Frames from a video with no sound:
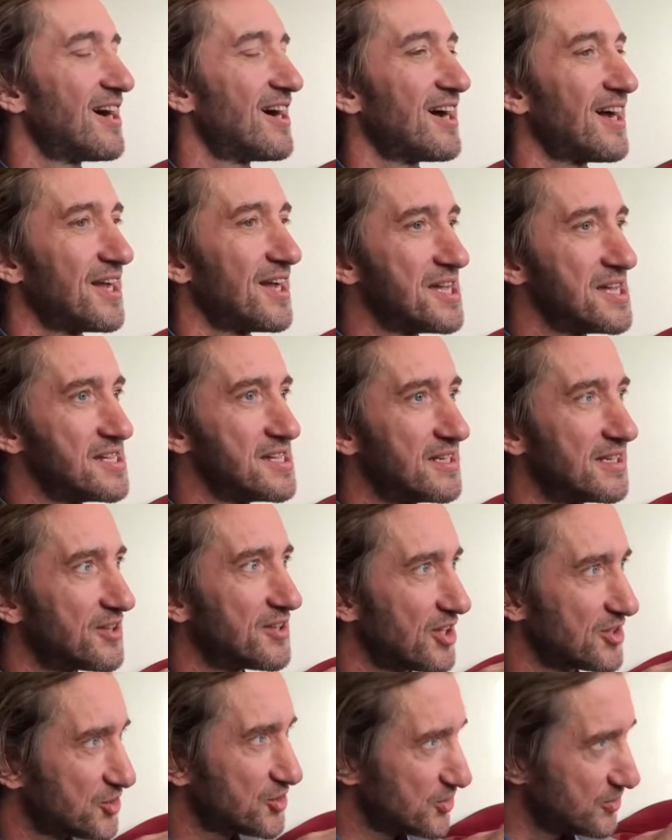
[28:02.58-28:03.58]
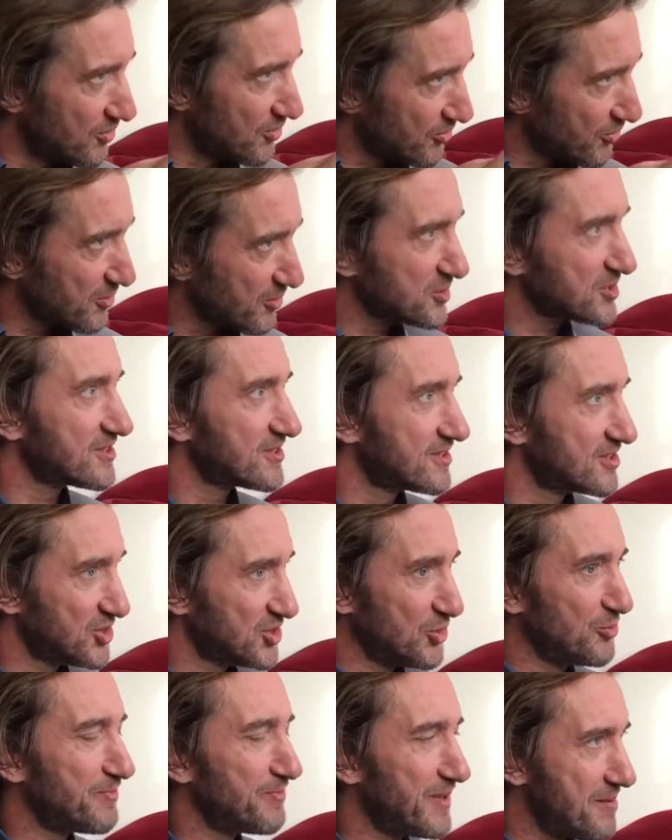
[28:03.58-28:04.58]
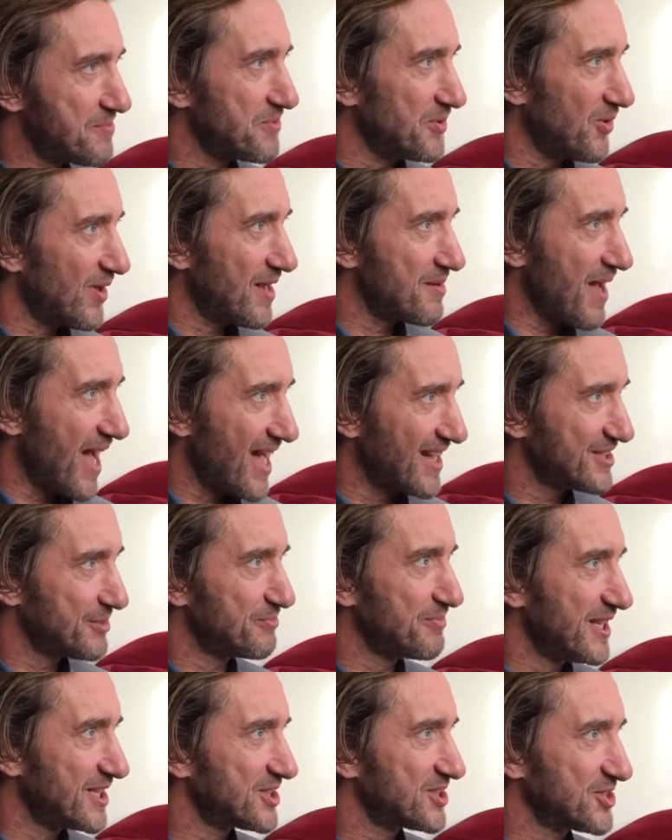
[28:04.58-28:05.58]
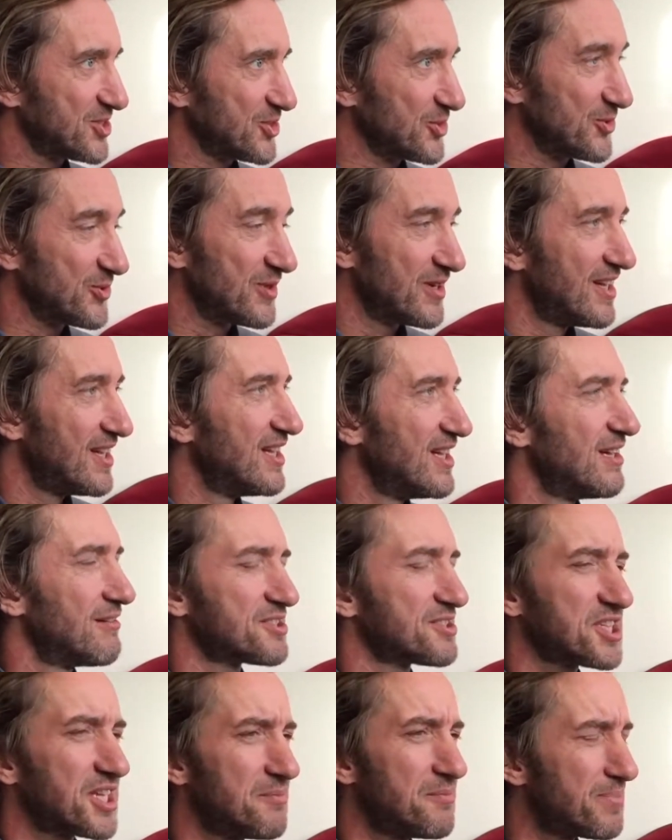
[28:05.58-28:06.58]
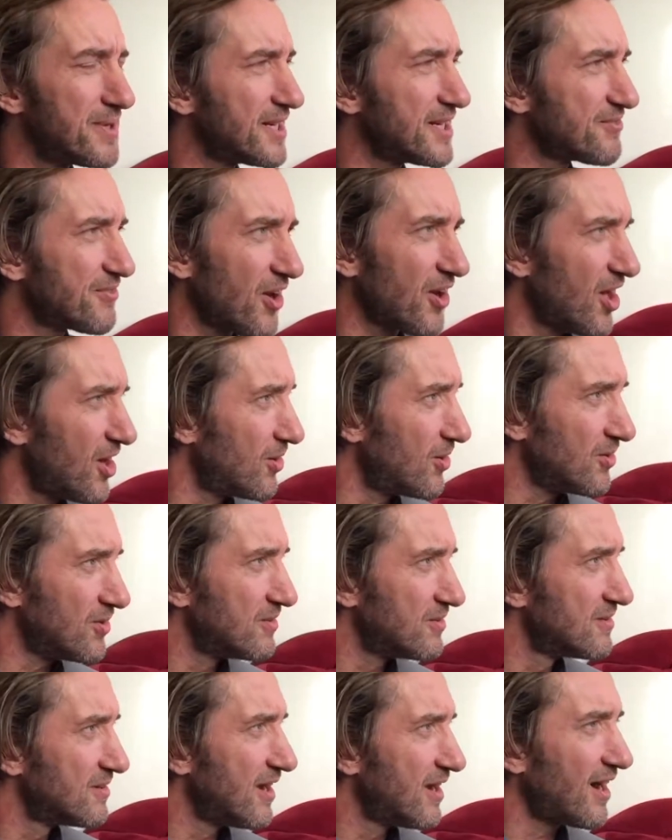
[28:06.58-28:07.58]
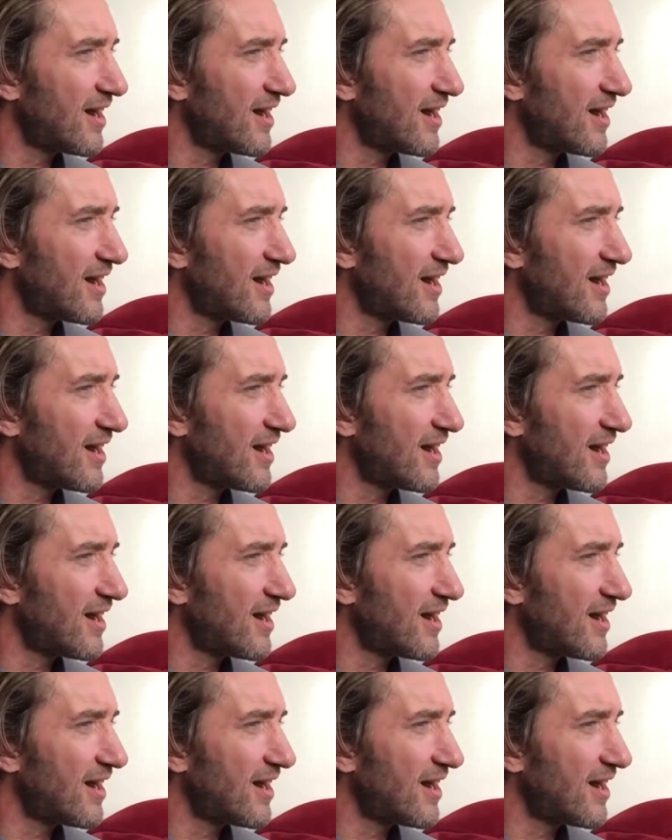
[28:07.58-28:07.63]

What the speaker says: the first two people I had to pitch to, it was complete flow.